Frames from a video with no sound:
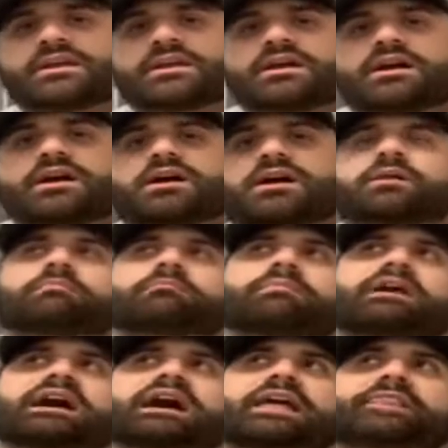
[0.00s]

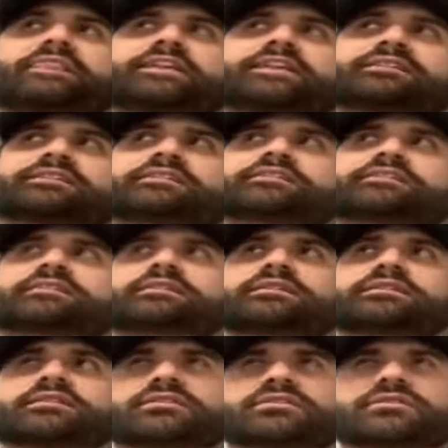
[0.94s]
I think
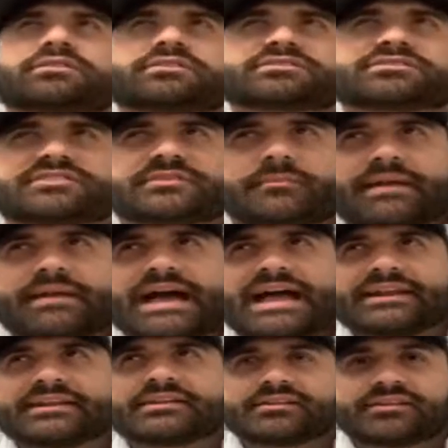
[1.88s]

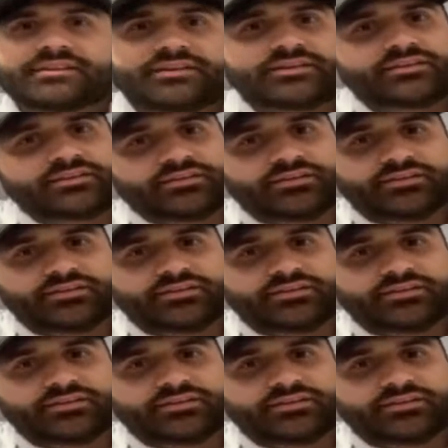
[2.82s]
schematically,